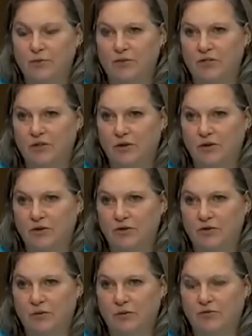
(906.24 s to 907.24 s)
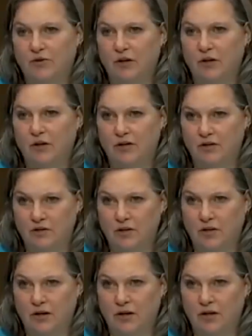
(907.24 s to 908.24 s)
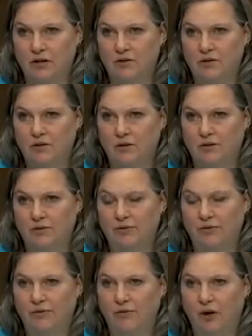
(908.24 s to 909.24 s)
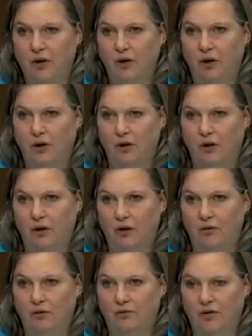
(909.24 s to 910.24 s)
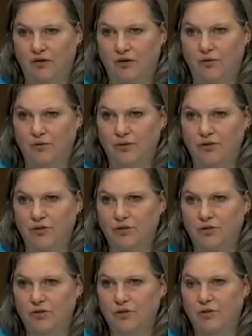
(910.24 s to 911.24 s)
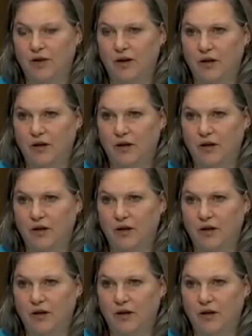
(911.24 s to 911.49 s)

materials from falling into the hands of Russian forces should they